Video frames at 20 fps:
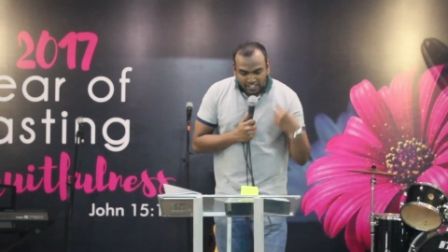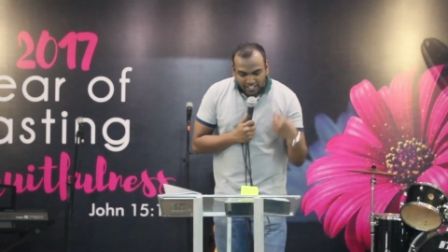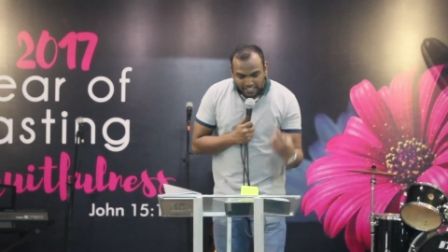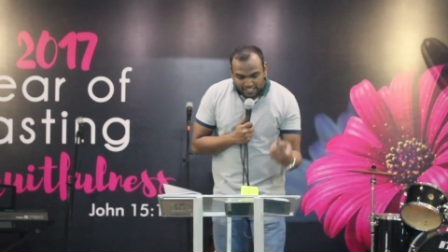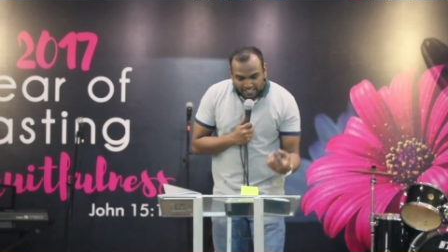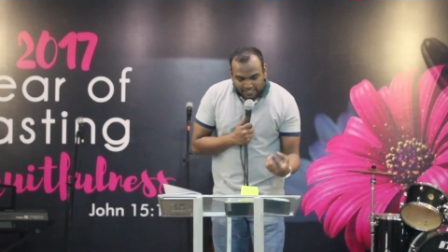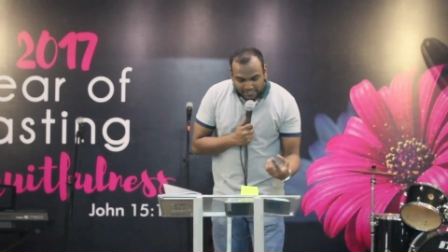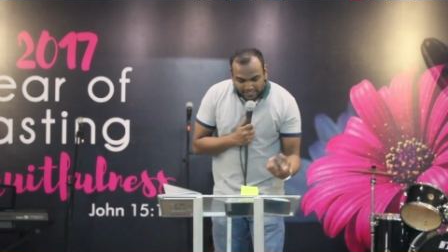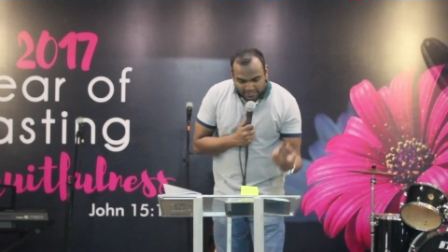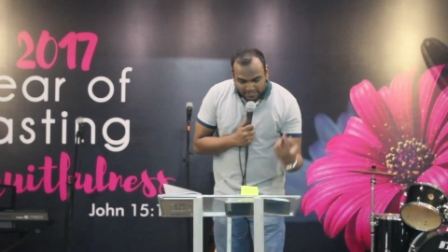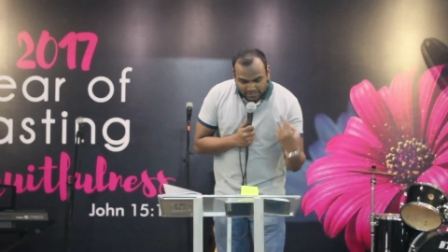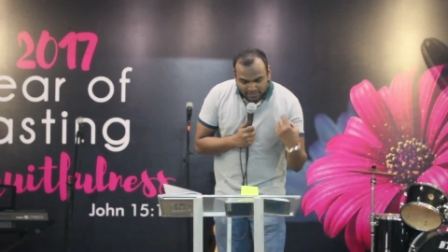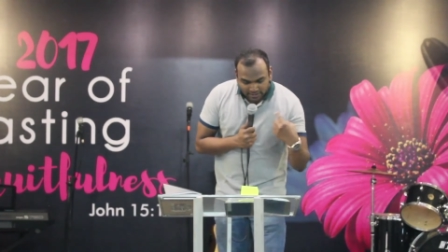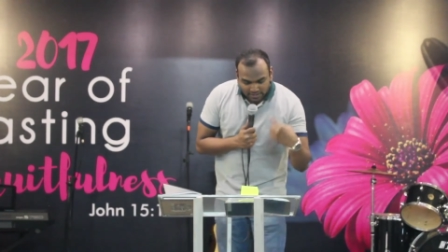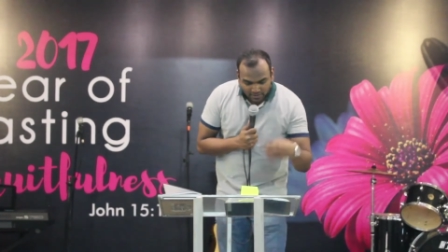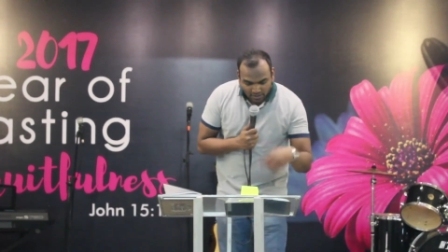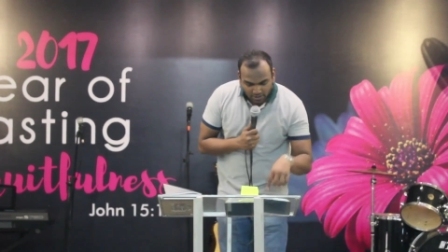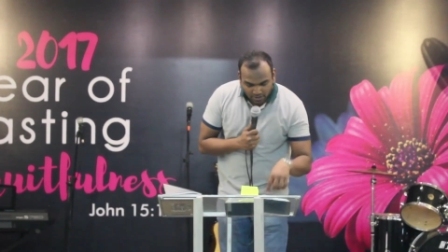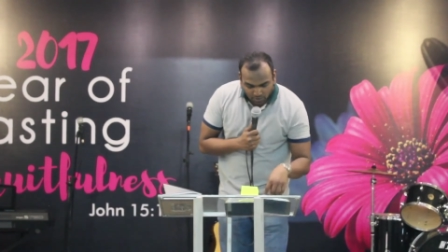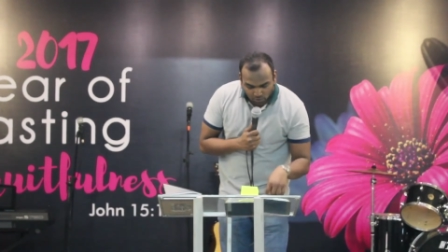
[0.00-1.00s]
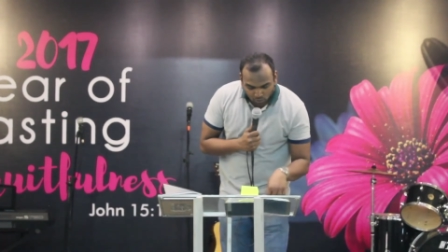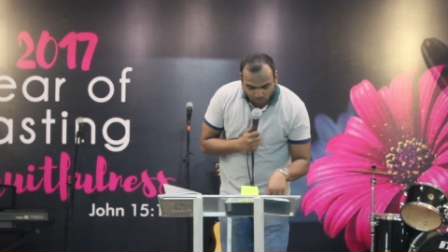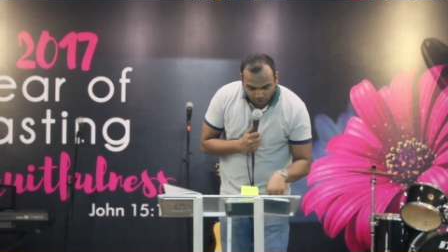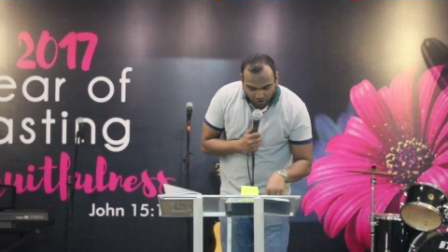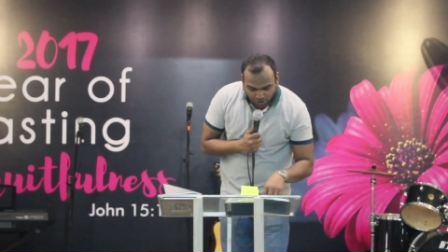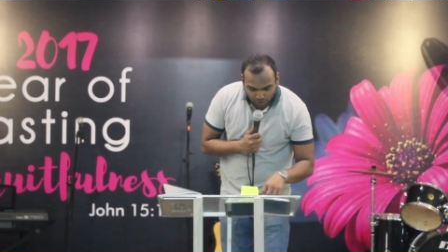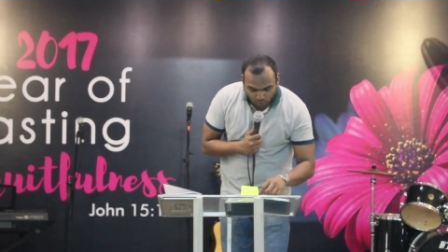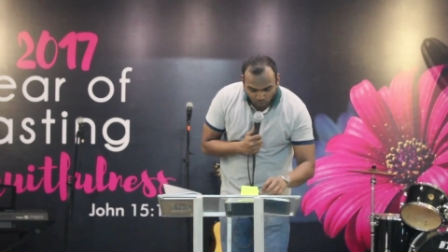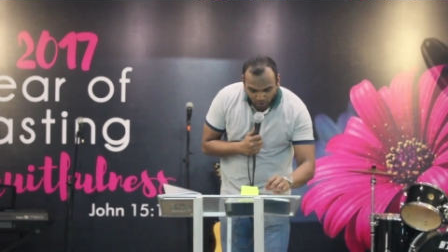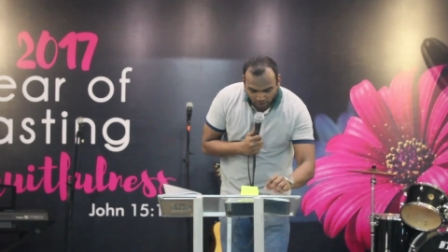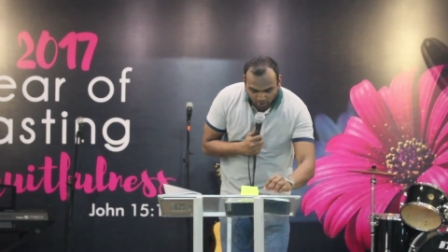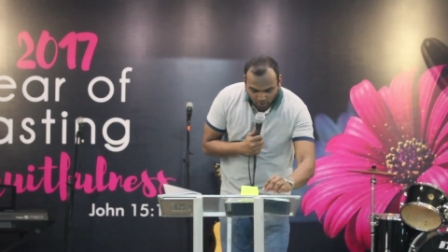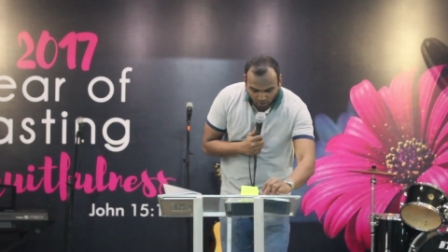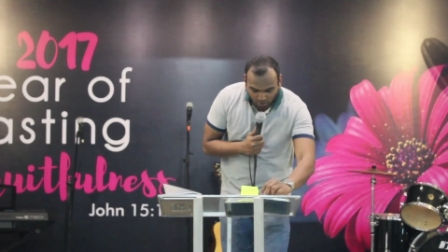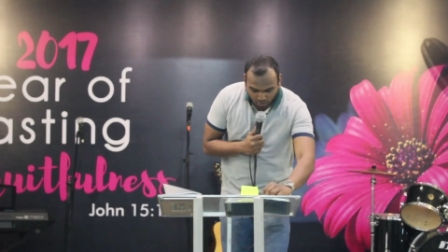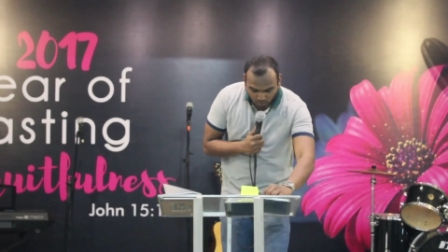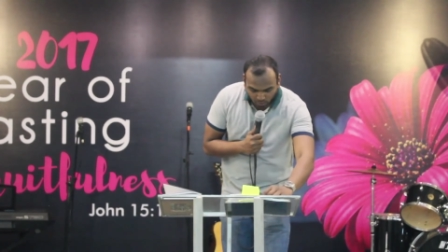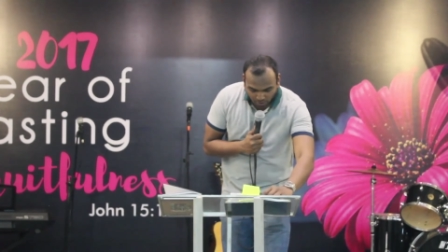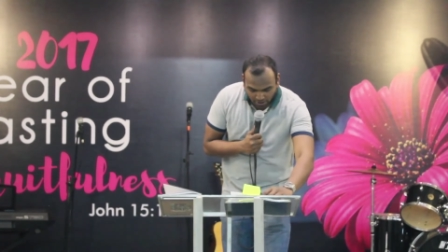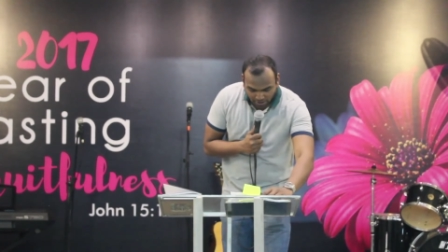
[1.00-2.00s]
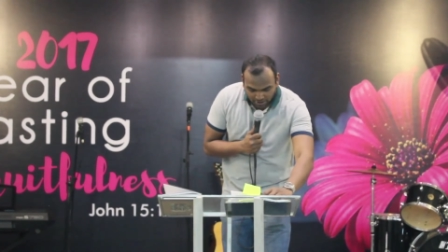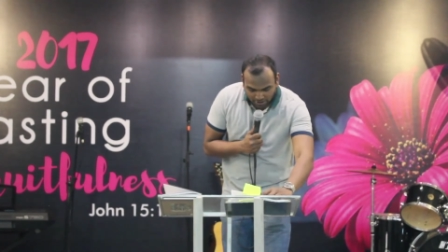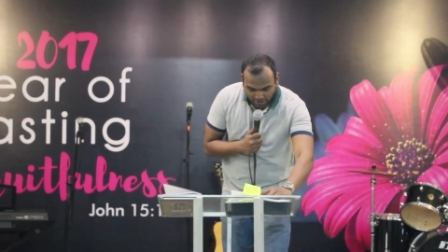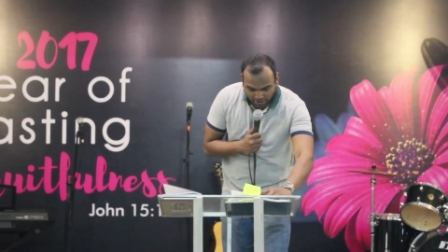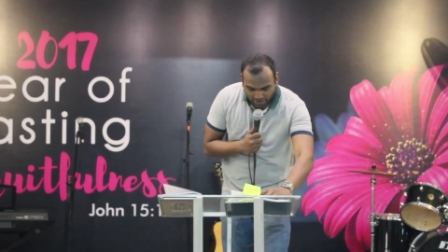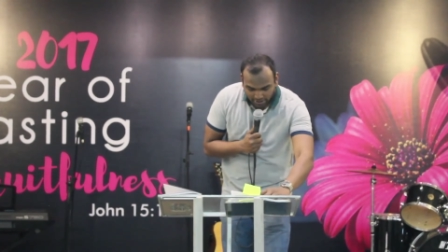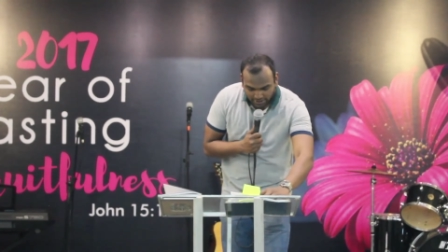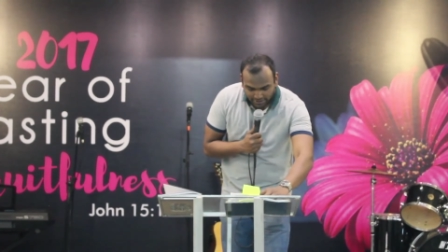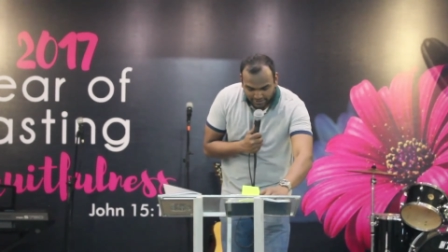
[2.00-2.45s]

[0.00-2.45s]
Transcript: read this uh, verse 1 onwards,